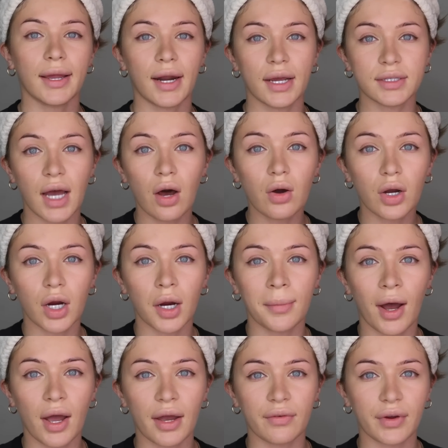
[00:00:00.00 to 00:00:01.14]
and I tell her
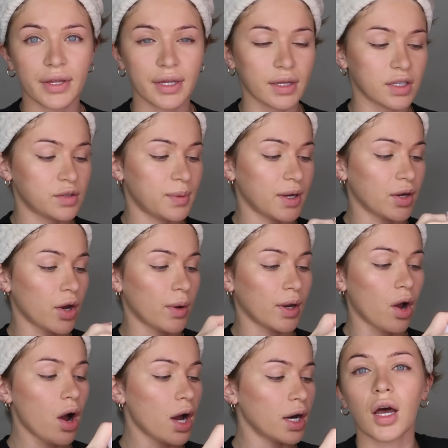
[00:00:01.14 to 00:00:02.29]
about everything that's been
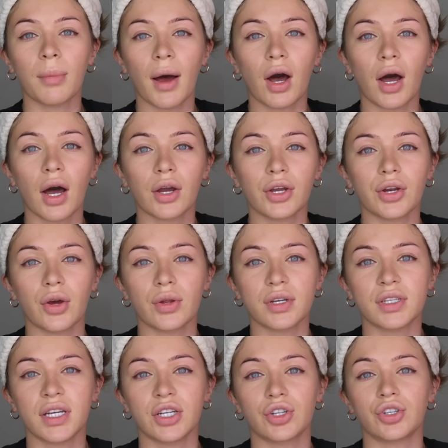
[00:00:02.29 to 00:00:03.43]
going on, about how, you know,
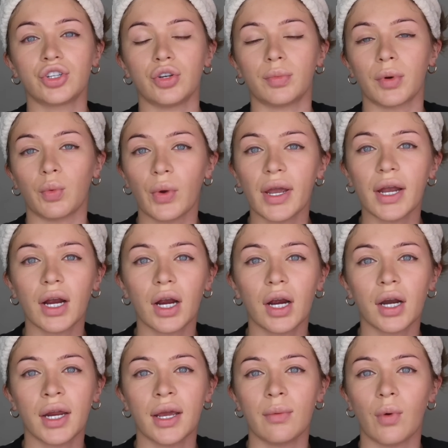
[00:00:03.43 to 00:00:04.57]
this teacher's super
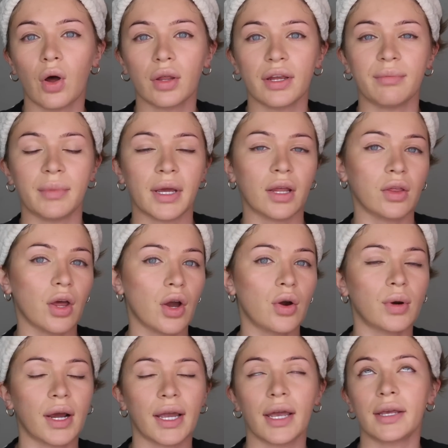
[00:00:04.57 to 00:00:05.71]
weird, he won't leave me
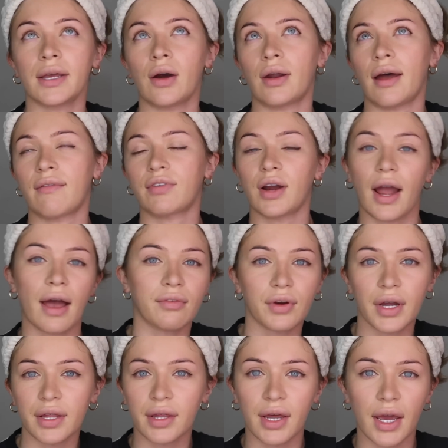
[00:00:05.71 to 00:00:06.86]
alone, I get yelled at
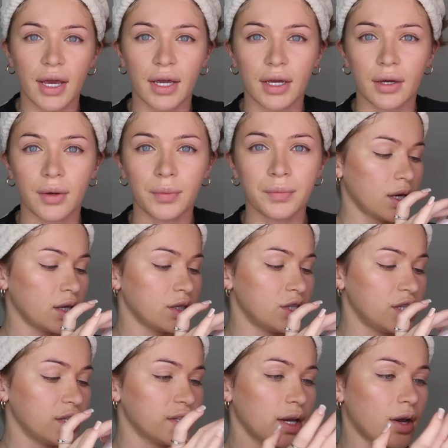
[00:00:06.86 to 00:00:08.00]
forever. And
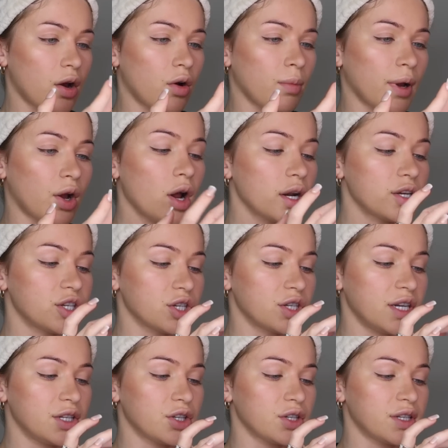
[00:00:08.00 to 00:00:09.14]
she's like, "Oh my god, is your
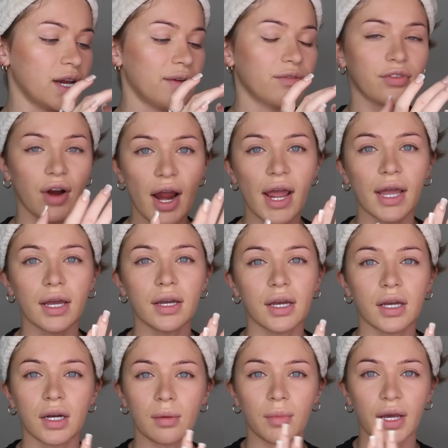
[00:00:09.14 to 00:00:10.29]
teacher's name Frank?"
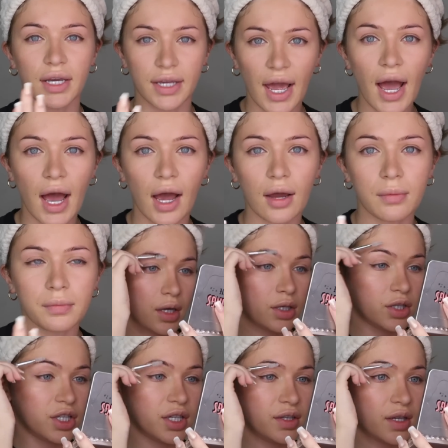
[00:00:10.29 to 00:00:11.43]
And I'm like, "Yeah."
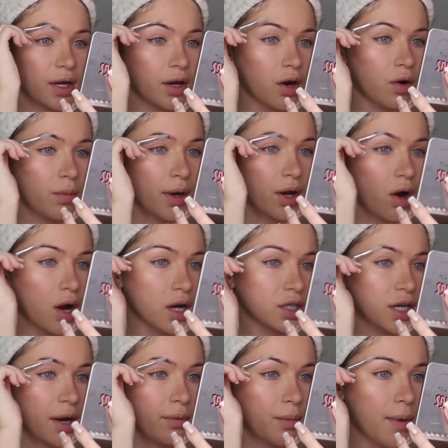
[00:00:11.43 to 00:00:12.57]
And she's like, "Oh my
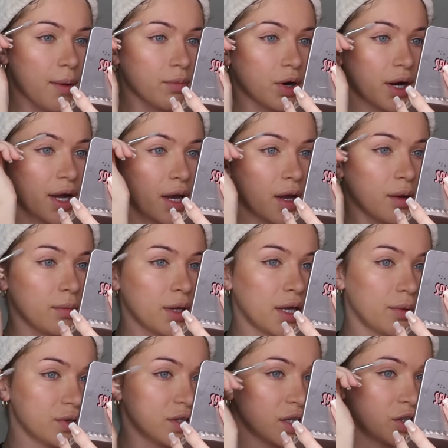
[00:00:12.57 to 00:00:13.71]
gosh, I remember him.
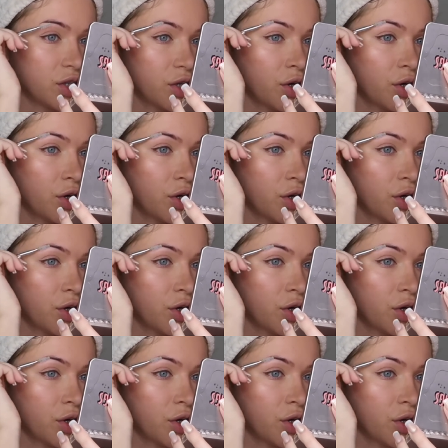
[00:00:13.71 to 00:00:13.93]
He was such a